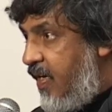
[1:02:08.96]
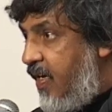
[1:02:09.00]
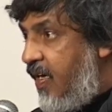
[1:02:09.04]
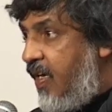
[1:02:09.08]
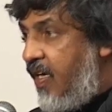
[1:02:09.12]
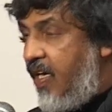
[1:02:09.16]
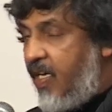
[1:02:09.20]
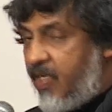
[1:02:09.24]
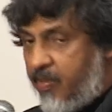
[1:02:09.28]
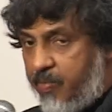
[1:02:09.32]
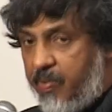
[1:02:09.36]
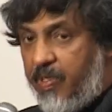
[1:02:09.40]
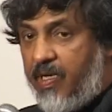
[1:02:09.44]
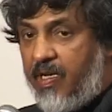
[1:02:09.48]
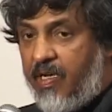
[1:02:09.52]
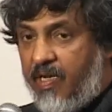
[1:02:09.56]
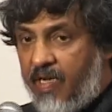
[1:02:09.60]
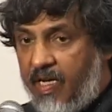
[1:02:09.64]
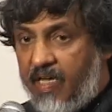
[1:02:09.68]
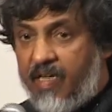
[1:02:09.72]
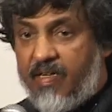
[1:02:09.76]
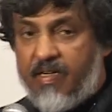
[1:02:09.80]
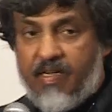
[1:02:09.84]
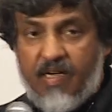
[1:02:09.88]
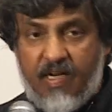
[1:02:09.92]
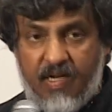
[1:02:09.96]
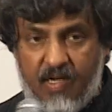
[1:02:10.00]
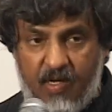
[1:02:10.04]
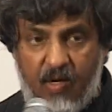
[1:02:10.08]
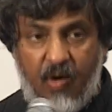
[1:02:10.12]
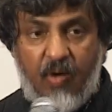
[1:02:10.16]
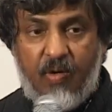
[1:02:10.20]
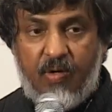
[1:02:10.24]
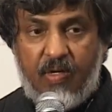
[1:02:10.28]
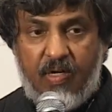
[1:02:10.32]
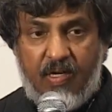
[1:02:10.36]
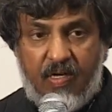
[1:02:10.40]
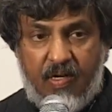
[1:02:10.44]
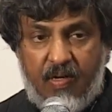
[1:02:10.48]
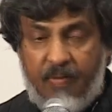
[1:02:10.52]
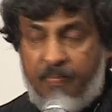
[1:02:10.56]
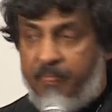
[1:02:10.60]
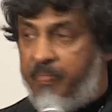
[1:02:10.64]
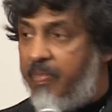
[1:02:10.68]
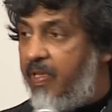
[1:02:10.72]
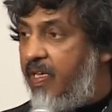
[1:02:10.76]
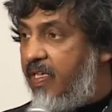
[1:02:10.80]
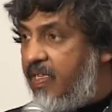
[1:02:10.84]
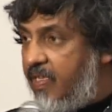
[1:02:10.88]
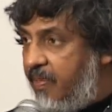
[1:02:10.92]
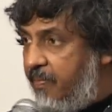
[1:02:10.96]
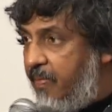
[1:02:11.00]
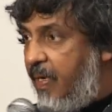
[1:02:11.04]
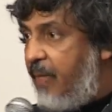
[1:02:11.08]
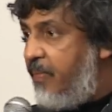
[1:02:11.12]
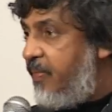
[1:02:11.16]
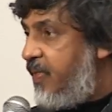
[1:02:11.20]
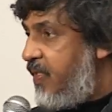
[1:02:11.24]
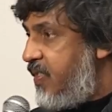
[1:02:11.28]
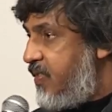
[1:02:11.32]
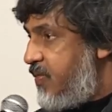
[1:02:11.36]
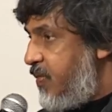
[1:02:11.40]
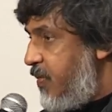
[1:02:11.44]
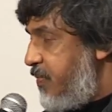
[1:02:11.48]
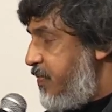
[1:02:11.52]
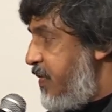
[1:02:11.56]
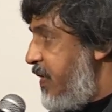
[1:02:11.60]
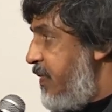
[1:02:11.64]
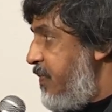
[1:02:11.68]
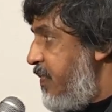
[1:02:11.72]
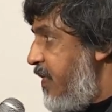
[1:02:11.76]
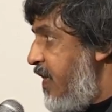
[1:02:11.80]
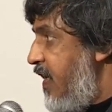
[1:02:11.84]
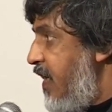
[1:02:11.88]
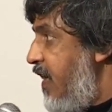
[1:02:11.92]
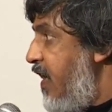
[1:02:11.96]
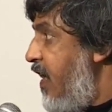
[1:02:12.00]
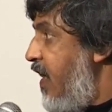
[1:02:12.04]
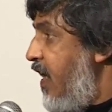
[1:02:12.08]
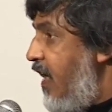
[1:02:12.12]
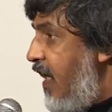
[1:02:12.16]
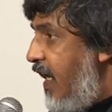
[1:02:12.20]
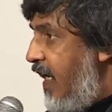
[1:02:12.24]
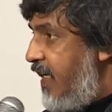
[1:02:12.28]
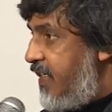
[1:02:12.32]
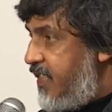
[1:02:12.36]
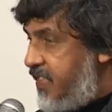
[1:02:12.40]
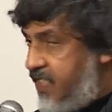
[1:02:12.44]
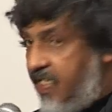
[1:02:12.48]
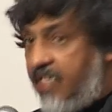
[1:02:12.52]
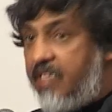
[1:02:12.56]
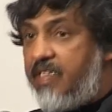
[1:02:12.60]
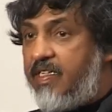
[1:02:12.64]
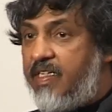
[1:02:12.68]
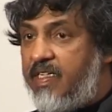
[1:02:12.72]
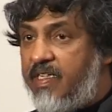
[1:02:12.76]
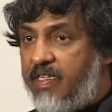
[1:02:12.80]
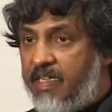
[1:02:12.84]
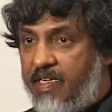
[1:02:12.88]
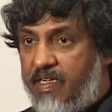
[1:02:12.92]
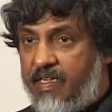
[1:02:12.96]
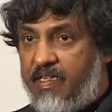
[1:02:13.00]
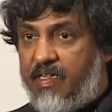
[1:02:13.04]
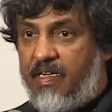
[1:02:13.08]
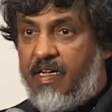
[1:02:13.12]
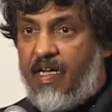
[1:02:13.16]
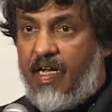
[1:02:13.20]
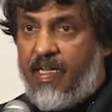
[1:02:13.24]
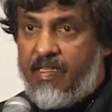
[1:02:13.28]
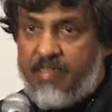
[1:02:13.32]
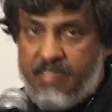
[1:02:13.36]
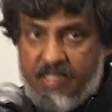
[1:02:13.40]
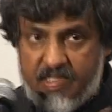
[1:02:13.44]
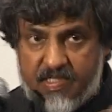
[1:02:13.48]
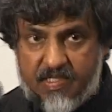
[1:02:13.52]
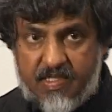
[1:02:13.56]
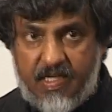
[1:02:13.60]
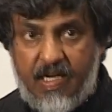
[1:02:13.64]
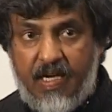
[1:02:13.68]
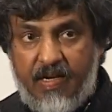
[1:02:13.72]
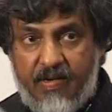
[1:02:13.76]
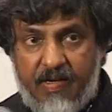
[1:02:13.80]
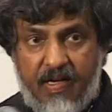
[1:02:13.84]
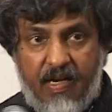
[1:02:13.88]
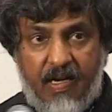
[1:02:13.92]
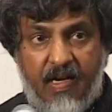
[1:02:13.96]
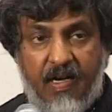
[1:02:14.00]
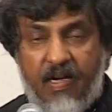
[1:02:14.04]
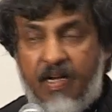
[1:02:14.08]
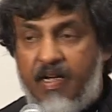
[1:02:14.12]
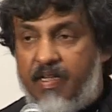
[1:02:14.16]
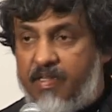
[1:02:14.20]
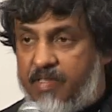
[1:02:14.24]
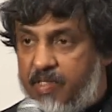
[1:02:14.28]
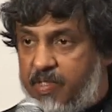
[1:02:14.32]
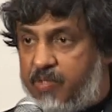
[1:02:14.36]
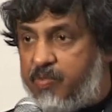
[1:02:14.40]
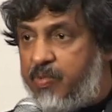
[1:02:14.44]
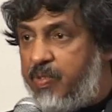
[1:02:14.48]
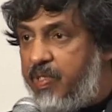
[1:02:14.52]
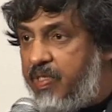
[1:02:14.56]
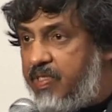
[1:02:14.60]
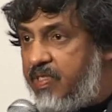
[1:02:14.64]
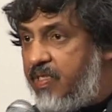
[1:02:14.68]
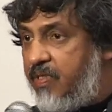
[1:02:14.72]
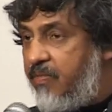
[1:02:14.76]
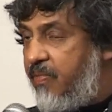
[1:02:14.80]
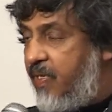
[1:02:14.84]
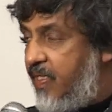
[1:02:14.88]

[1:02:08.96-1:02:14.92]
it will linger longer in the memories of people. And Chandigarh and this area, this region will